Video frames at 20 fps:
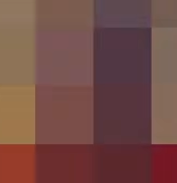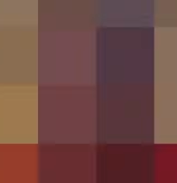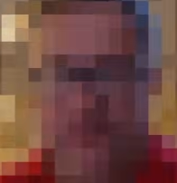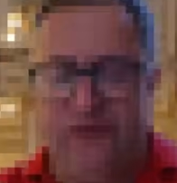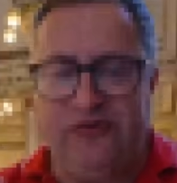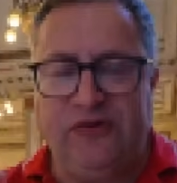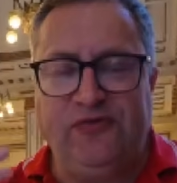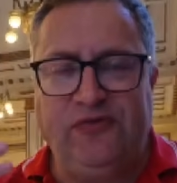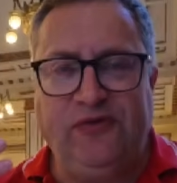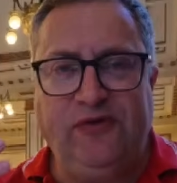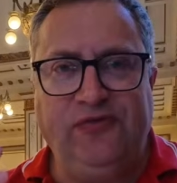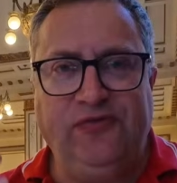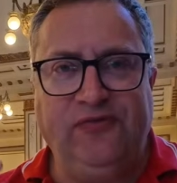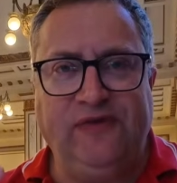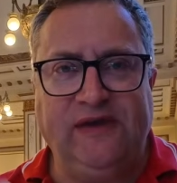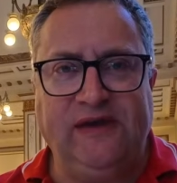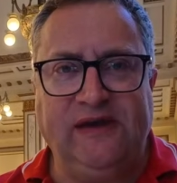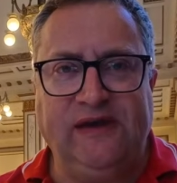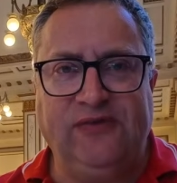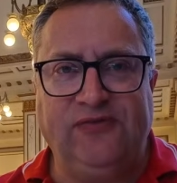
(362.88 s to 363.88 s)
So the first
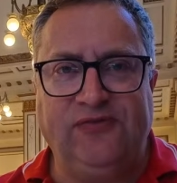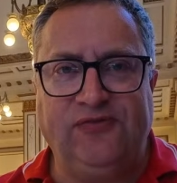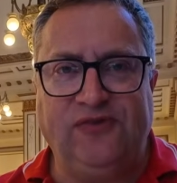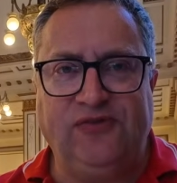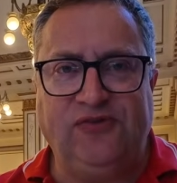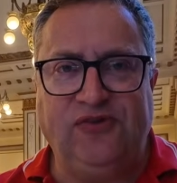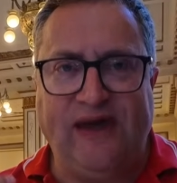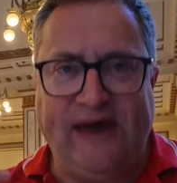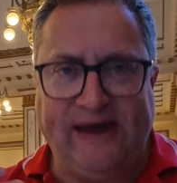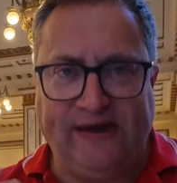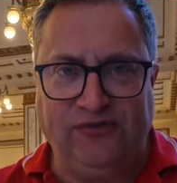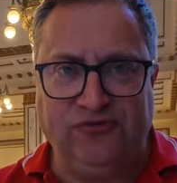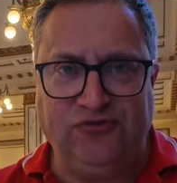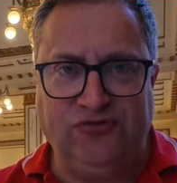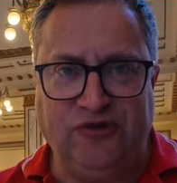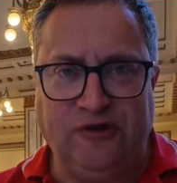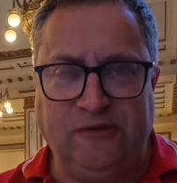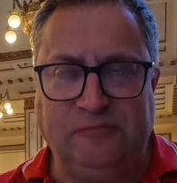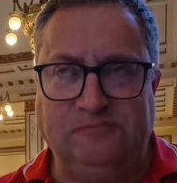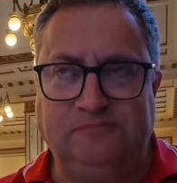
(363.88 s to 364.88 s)
thing is the
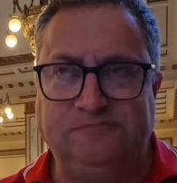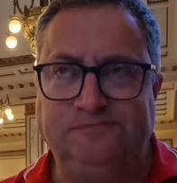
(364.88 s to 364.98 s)
texture.